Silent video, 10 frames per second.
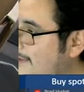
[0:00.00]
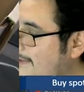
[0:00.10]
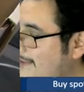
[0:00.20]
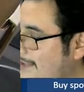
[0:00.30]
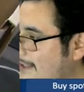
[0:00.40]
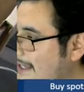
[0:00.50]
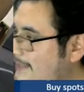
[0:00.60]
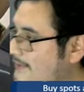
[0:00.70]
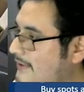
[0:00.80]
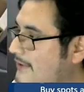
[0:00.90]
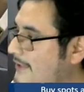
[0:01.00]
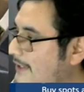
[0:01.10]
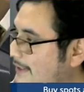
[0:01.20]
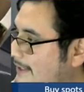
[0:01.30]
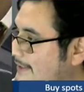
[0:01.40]
is the last scroll
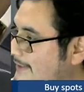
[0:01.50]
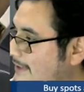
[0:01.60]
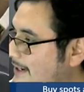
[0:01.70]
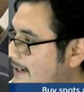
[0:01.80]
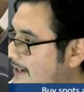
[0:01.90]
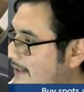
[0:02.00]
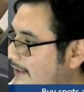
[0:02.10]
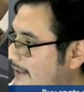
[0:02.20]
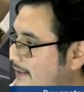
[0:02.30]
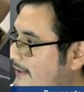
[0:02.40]
down, guys, right here.